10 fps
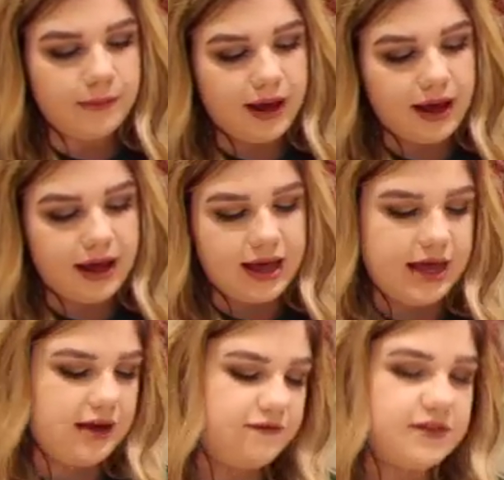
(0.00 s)

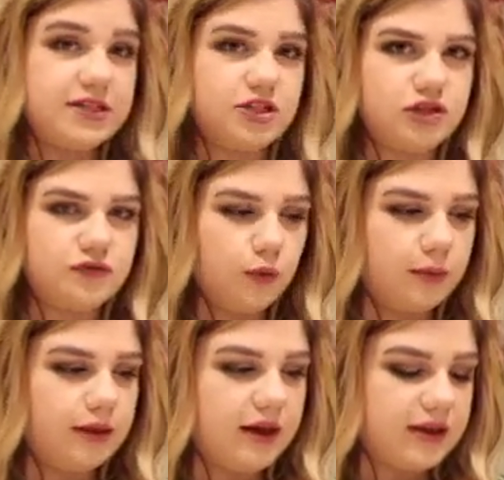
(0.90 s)
by Physician
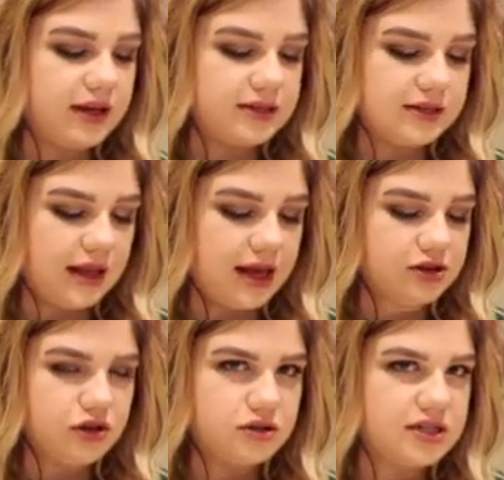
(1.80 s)
Formula. I think it's
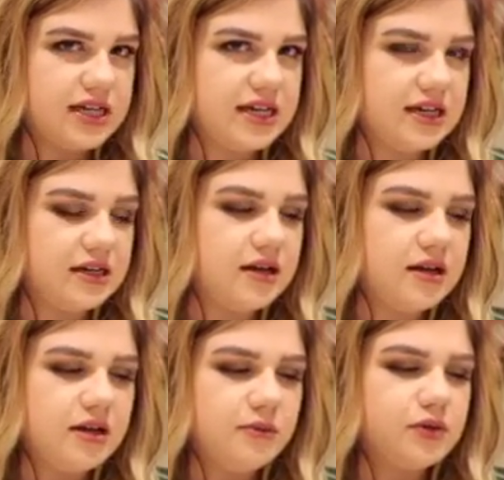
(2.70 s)
like between
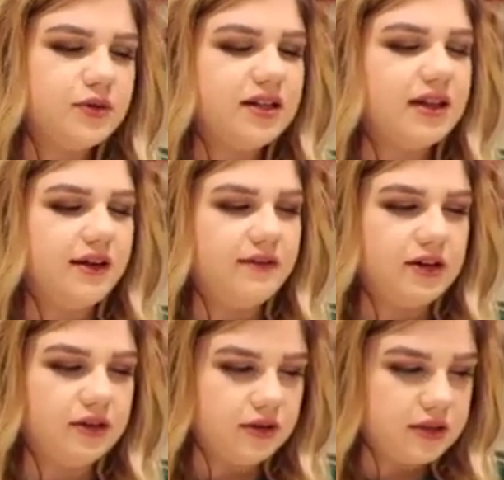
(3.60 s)

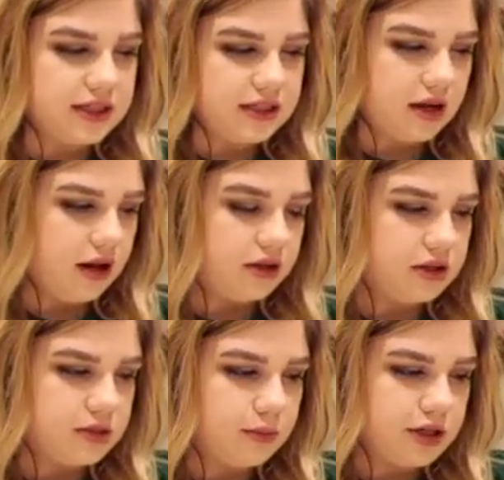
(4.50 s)
$11 and $13,
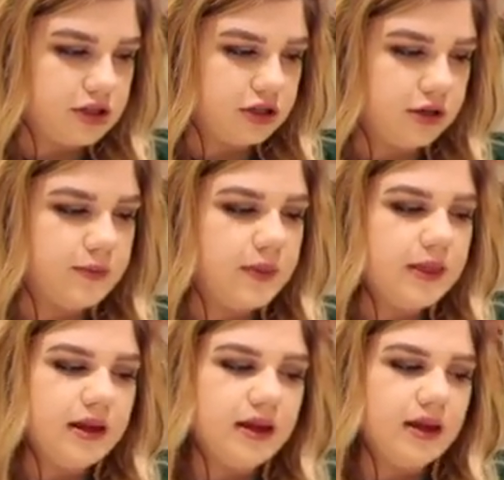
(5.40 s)
I'm pretty sure.
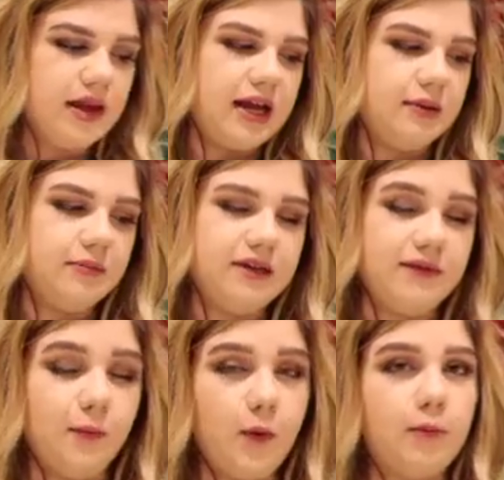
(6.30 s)
And I'm
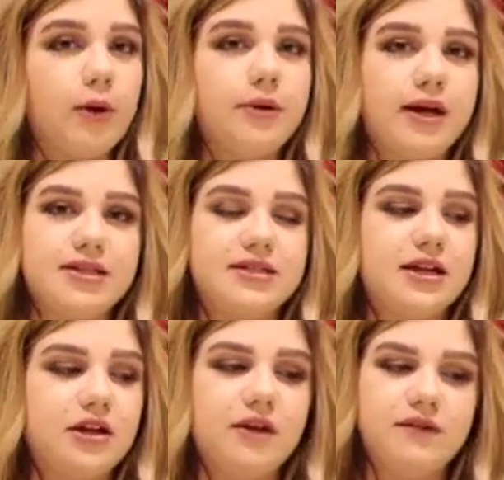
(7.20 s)
giving Walmart prices.
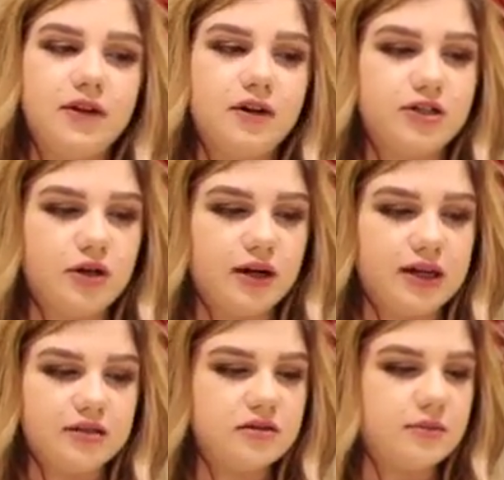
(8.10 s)
I know if you go to
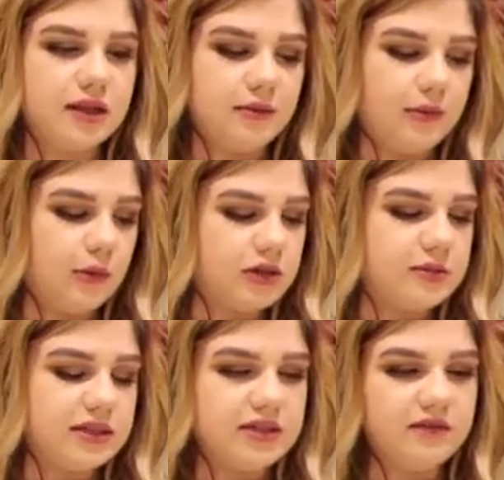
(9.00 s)
Target, it's going to be a little bit more
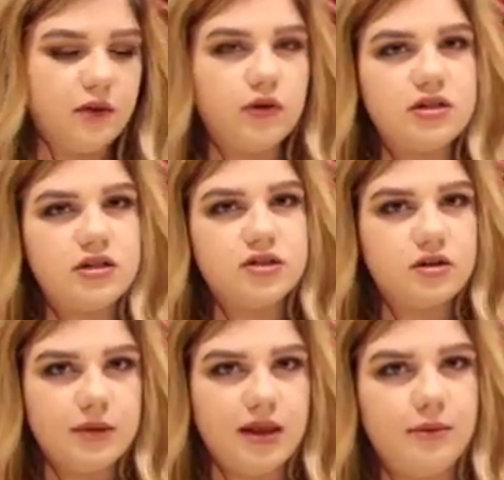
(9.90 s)
expensive. Ulta is
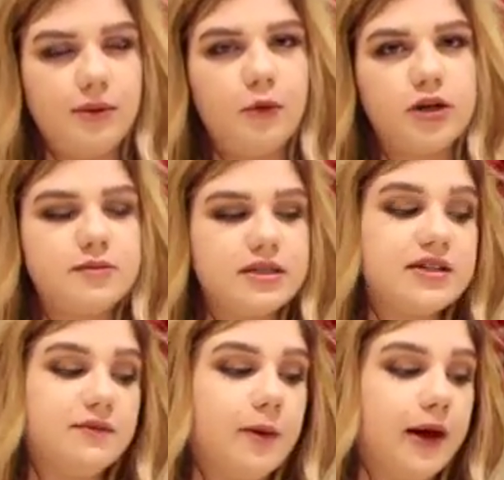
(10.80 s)
going to be a little bit more
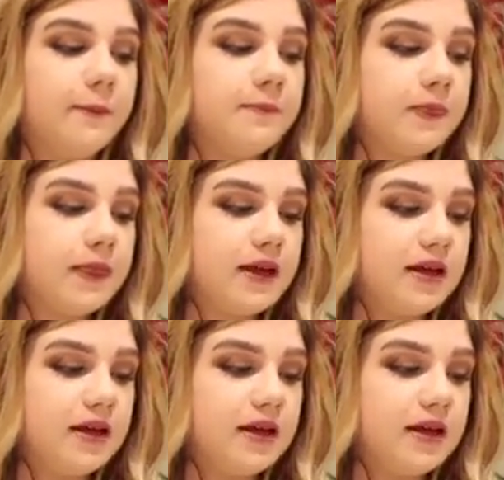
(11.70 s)
expensive. But